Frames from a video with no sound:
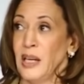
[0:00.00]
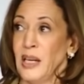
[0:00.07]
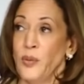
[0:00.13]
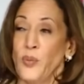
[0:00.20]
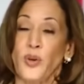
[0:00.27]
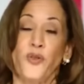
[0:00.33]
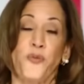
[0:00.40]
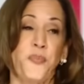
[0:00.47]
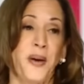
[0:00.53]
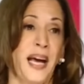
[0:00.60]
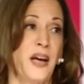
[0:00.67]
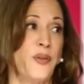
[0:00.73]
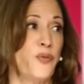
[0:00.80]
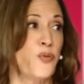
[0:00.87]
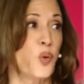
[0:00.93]
It would have
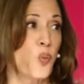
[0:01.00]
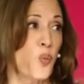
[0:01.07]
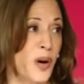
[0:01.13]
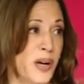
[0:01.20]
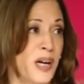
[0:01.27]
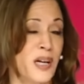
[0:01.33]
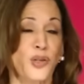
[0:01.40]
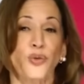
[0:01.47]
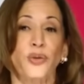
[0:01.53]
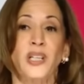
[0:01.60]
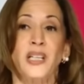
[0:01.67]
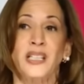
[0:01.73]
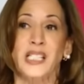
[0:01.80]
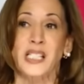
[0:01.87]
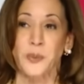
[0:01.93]
paid for one
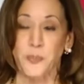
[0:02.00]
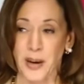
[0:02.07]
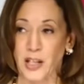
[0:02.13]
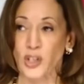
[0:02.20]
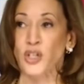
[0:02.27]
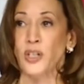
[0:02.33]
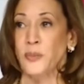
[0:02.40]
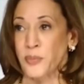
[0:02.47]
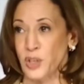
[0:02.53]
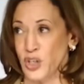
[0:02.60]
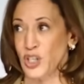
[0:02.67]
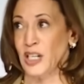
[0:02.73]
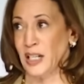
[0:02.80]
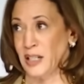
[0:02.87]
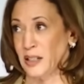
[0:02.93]
hundred inspection
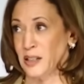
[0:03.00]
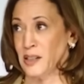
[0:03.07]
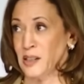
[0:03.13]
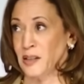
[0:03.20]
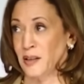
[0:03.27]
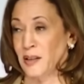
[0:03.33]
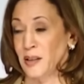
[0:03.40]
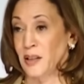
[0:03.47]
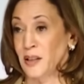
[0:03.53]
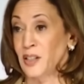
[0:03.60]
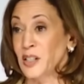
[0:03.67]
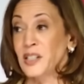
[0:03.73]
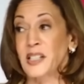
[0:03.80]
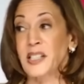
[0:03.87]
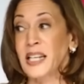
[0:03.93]
machines
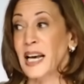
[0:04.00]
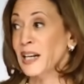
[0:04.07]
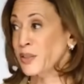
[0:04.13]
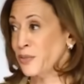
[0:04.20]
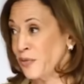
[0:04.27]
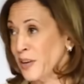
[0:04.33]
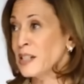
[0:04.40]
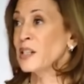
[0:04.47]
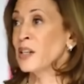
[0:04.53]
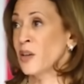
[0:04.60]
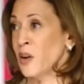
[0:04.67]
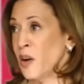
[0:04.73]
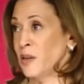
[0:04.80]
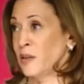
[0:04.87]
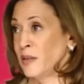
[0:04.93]
to detect
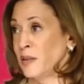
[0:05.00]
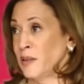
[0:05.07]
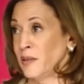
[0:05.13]
fentanyl